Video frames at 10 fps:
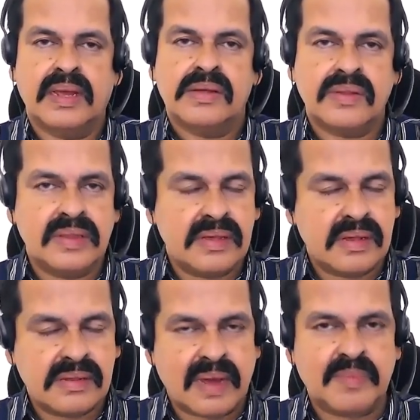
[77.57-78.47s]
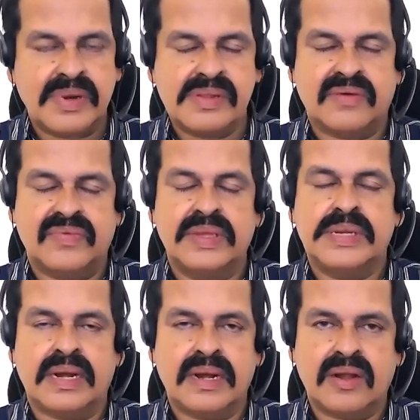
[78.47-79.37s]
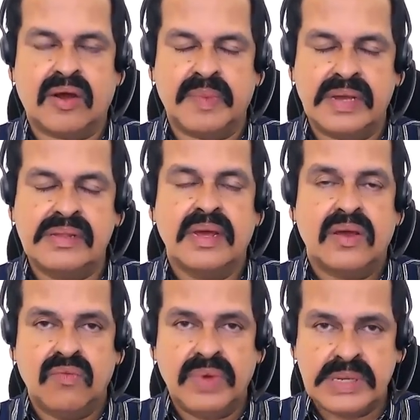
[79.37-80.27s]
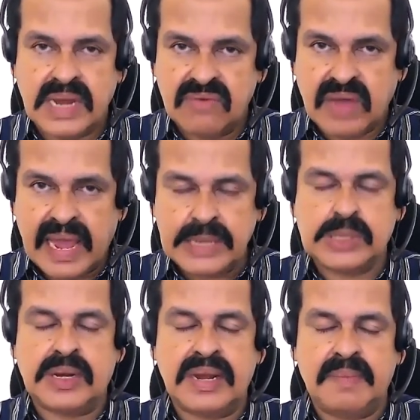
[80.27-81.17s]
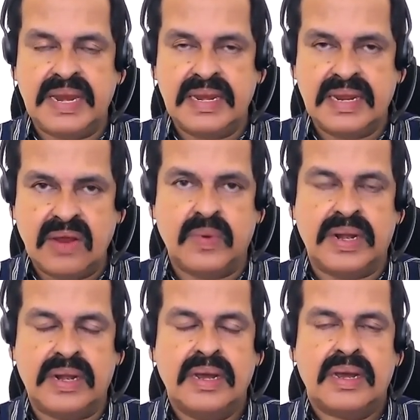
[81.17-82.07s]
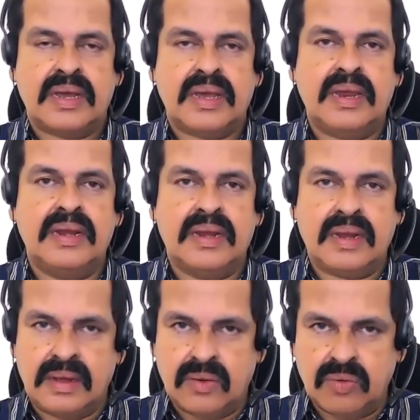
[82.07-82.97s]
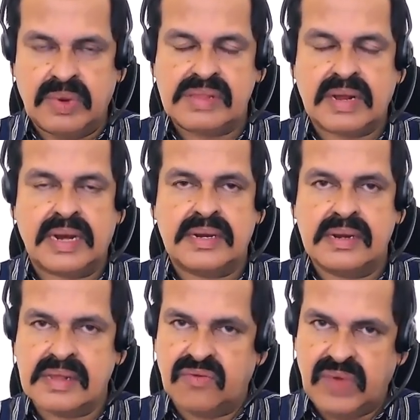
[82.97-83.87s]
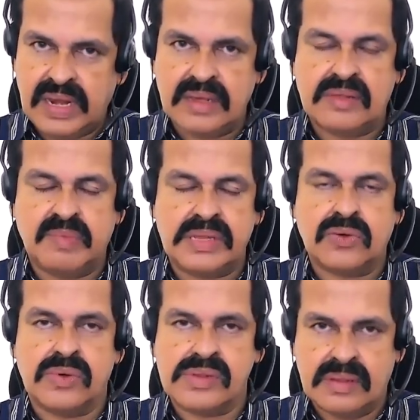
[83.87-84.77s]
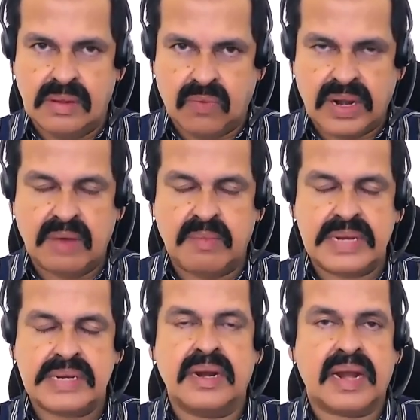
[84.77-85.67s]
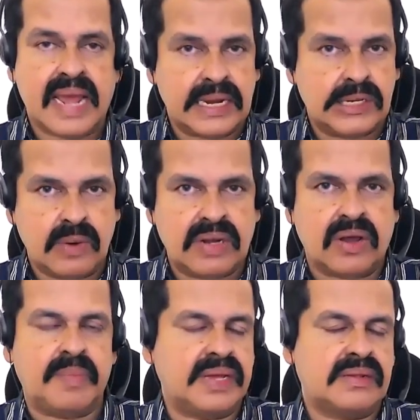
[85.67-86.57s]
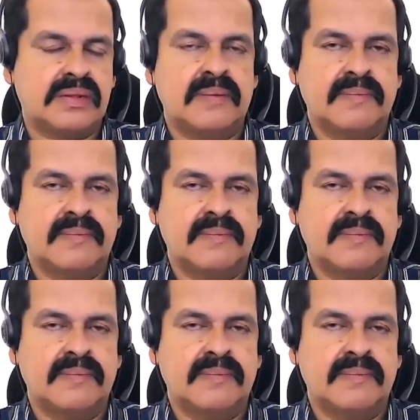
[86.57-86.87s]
So these are samples of the general topics which have actually been given in group discussions at various B schools. What I mentioned are actual topics.